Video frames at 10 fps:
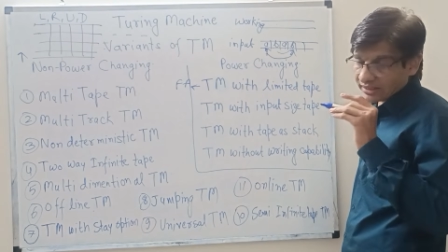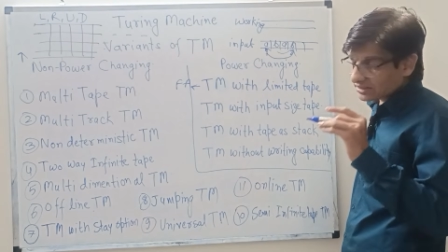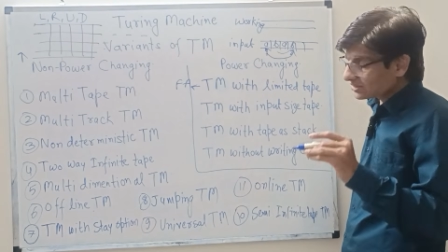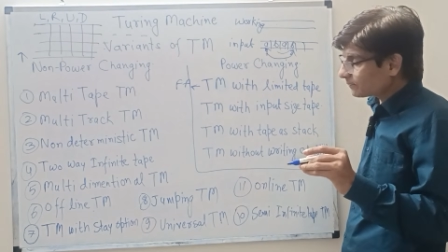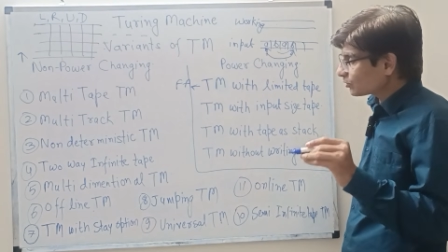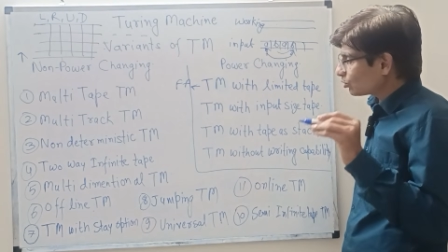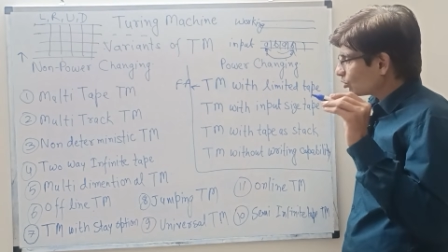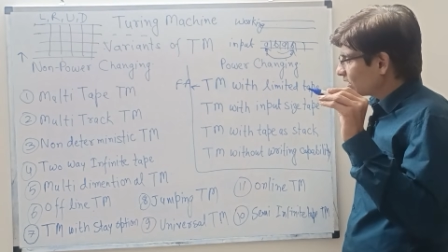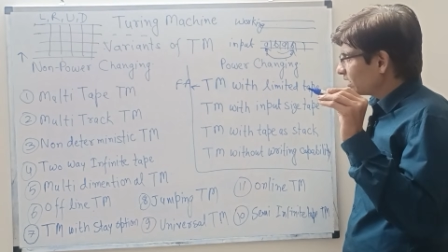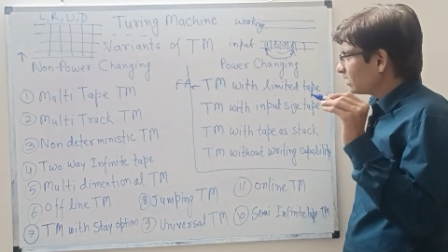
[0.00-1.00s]
Accept
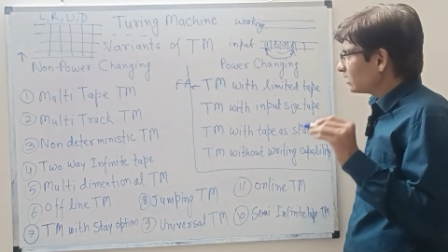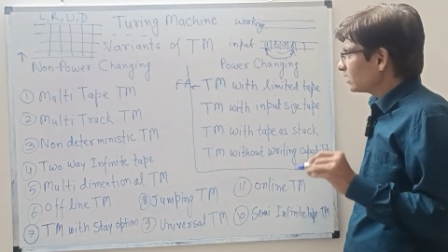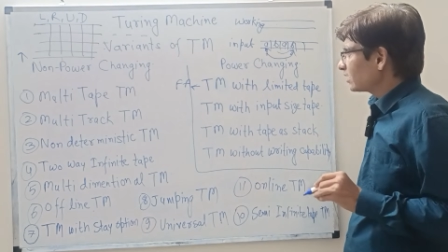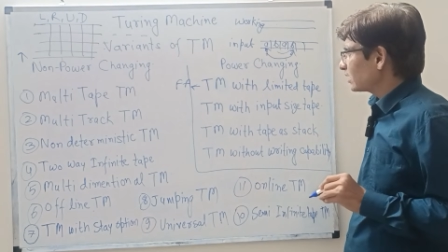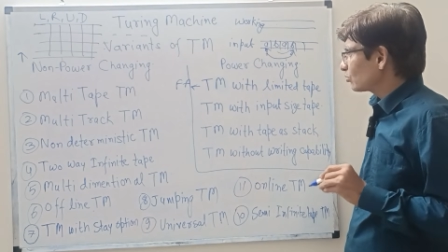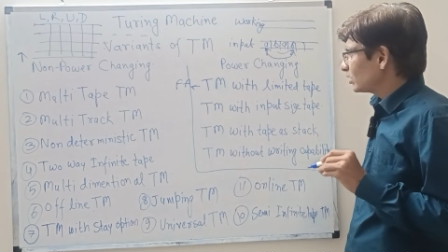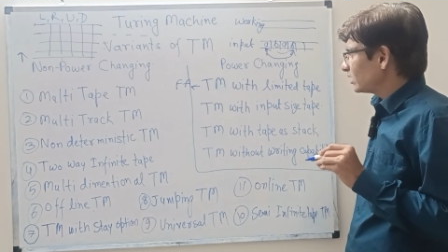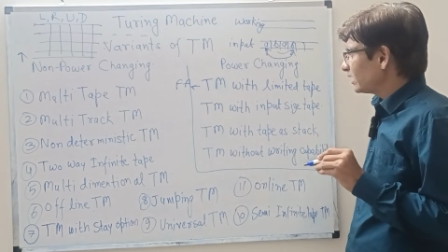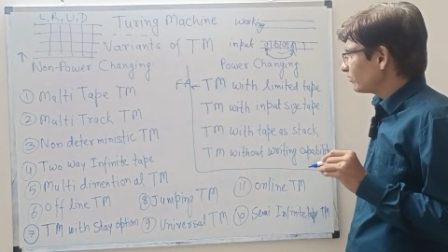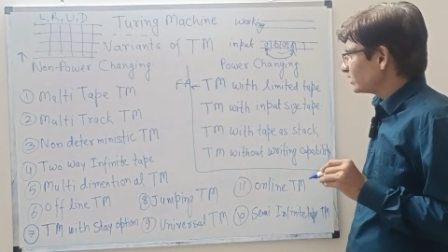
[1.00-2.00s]
only
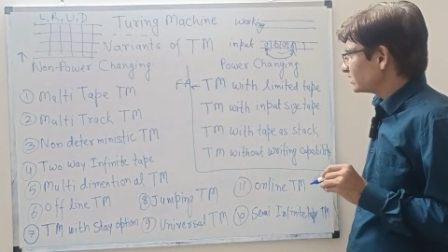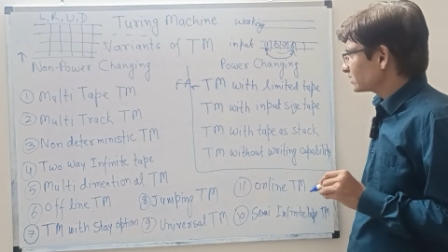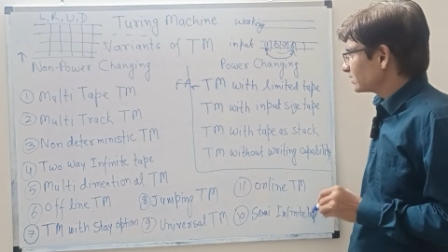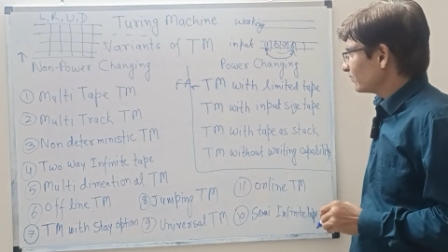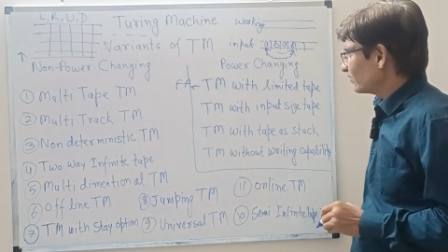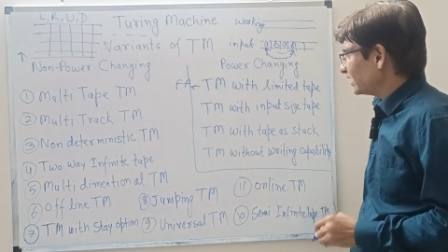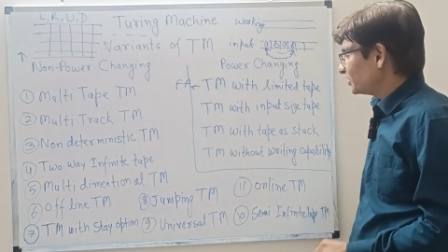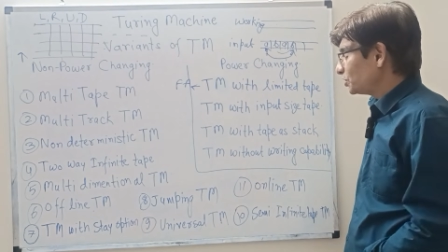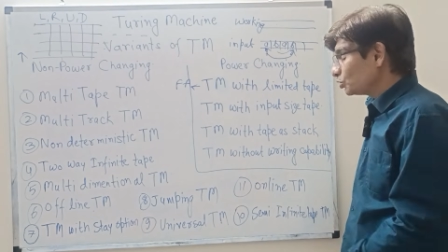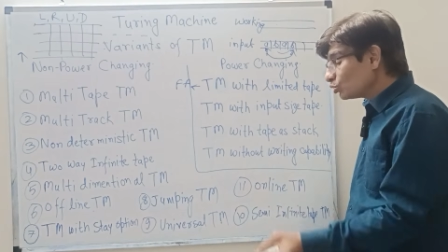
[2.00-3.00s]
regular languages,
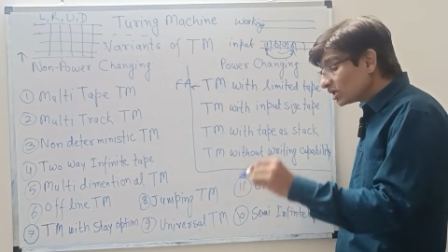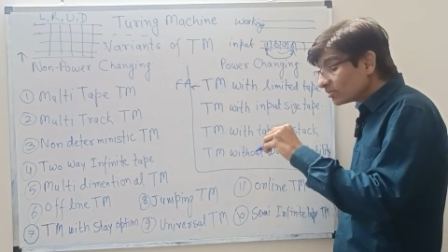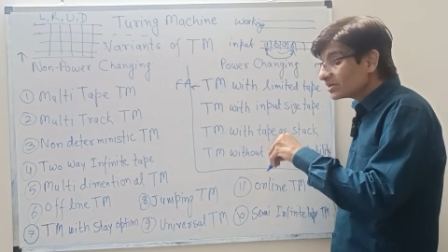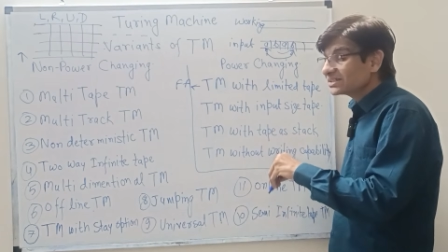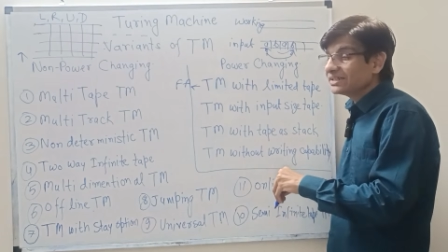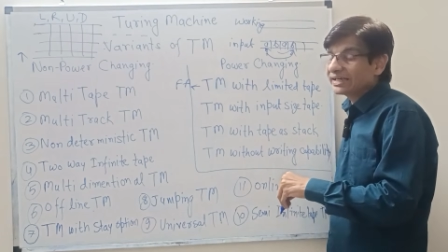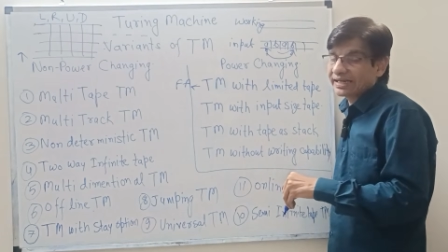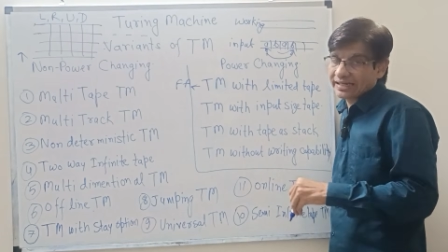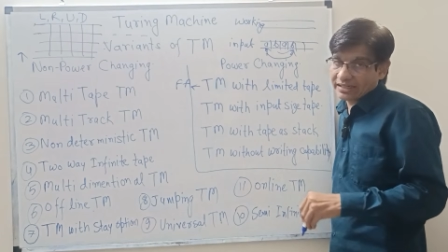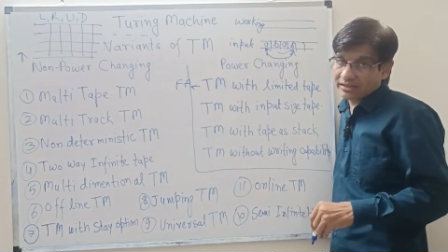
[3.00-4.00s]
while Turing machine
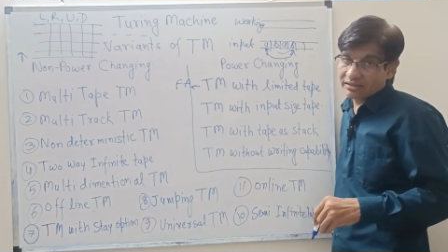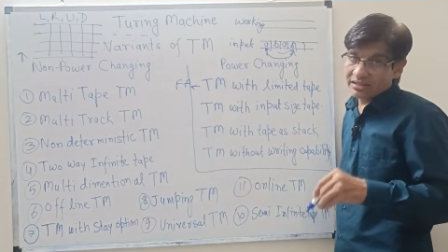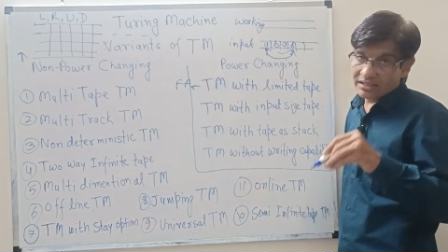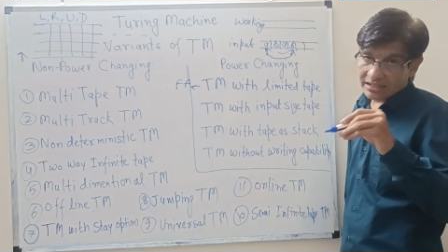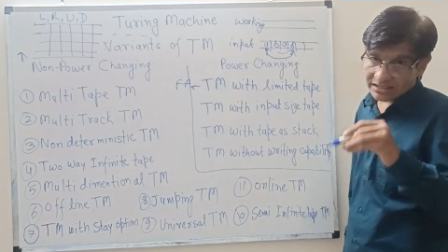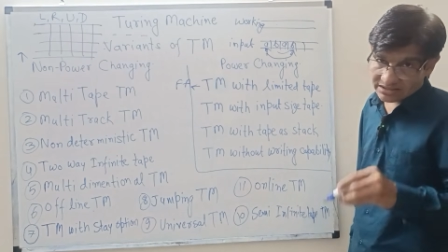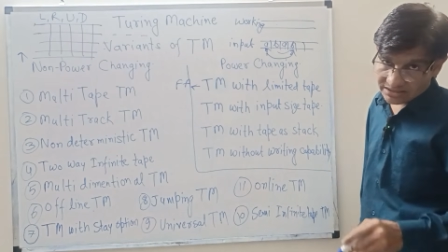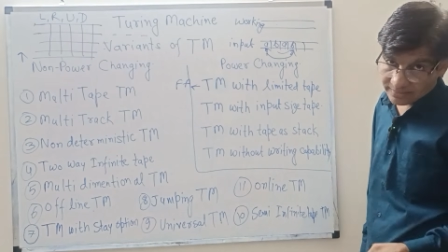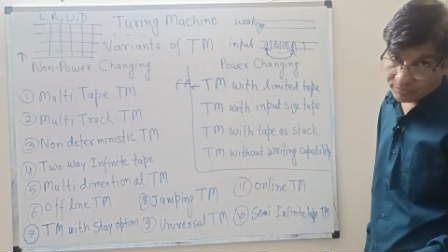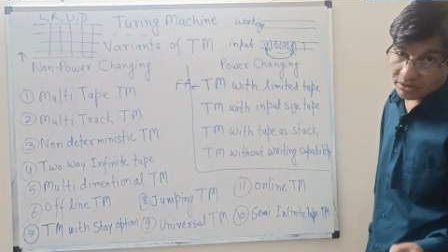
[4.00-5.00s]
can
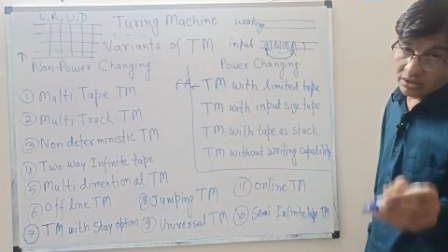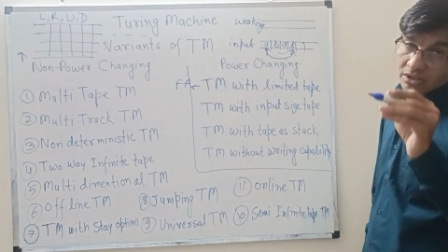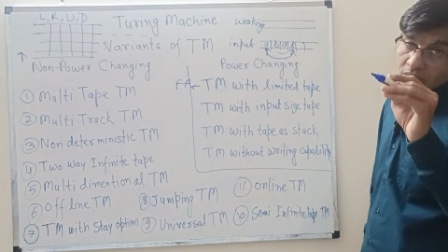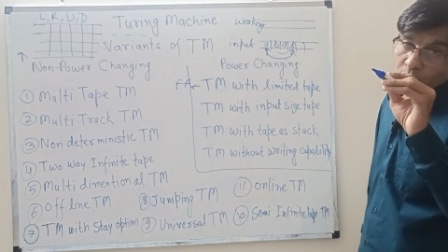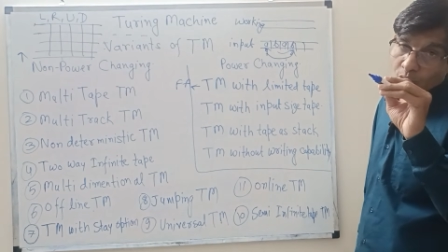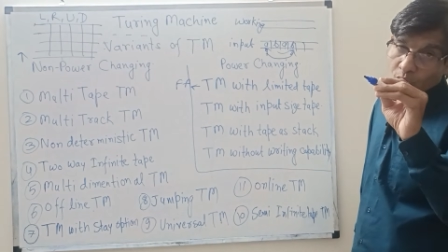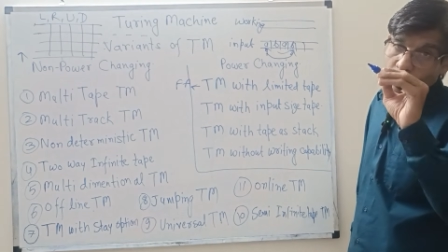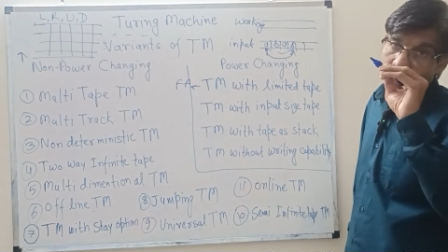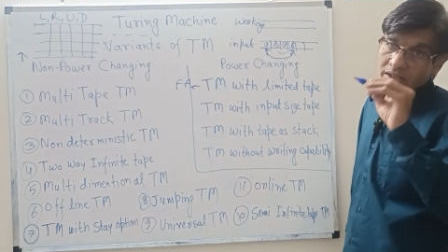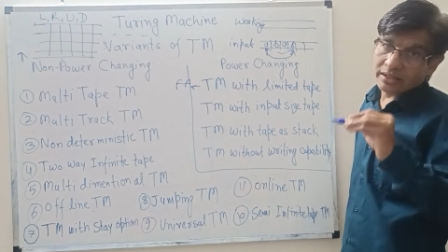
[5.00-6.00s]
accept
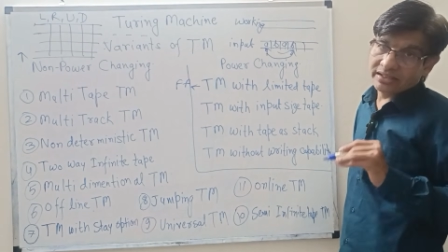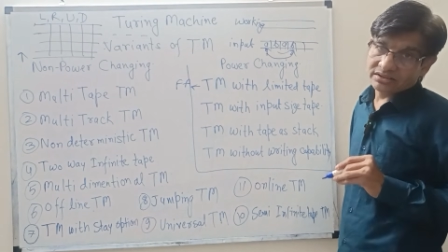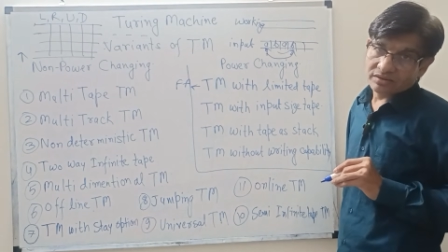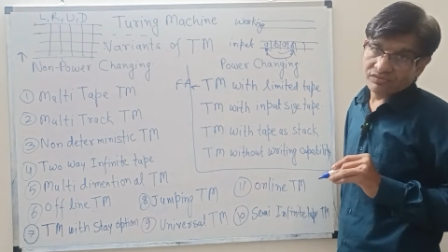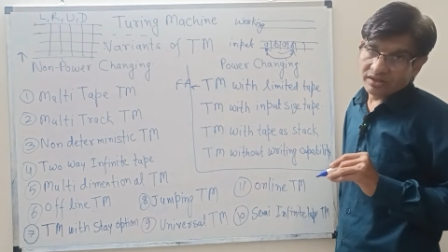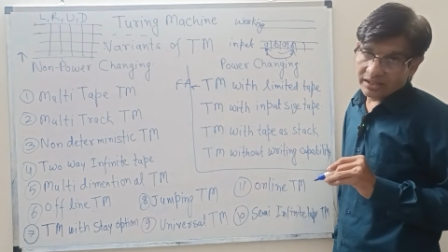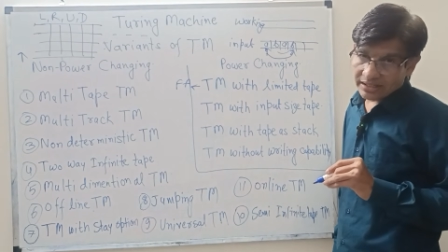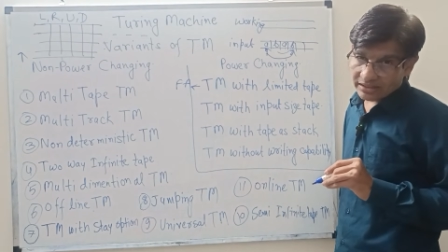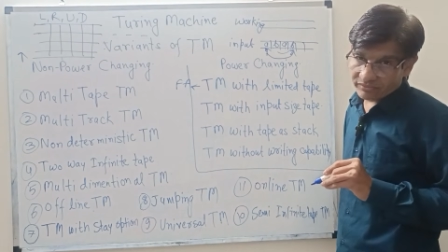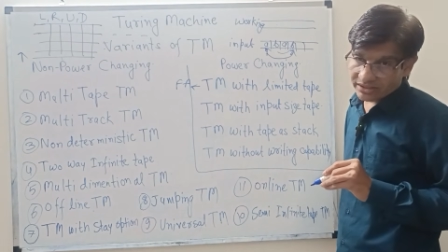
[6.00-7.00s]
all kinds of
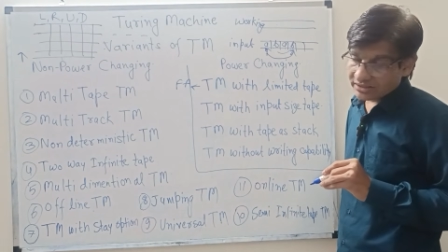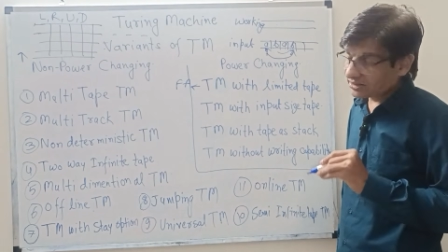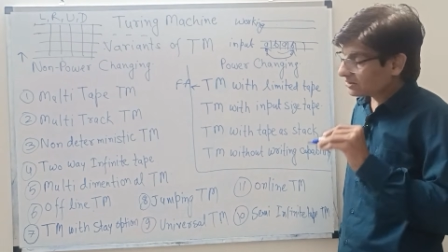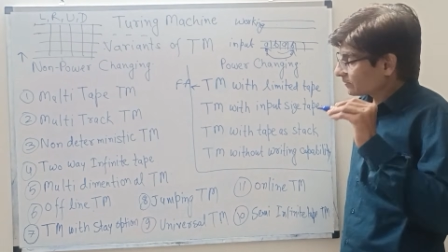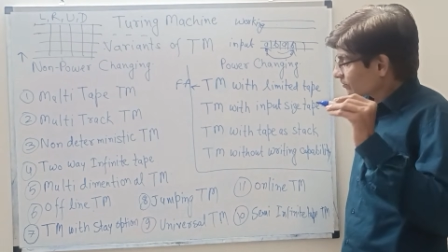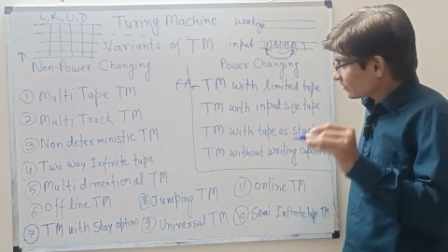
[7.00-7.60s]
languages.